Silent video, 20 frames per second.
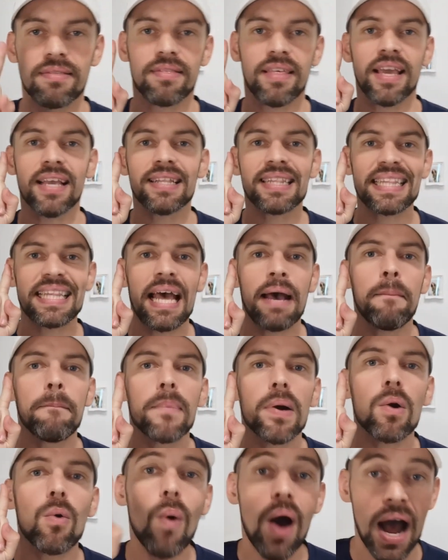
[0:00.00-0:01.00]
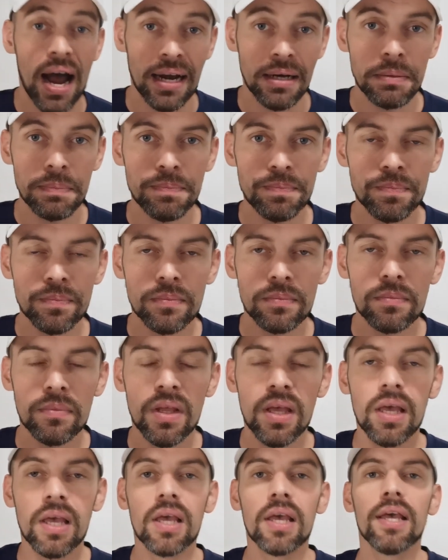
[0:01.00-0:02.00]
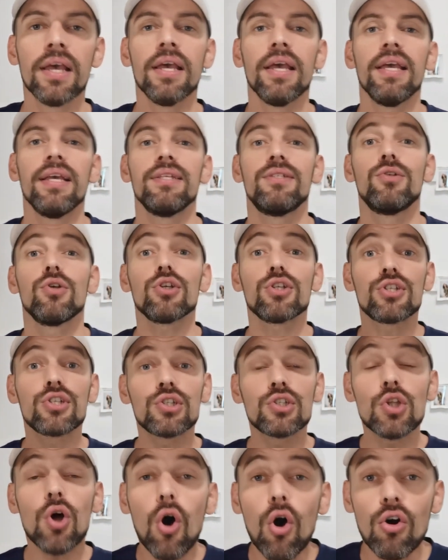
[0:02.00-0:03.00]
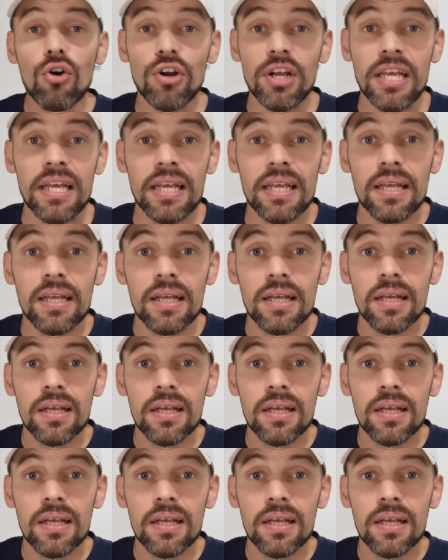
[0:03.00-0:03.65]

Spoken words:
Think number 1 is your story.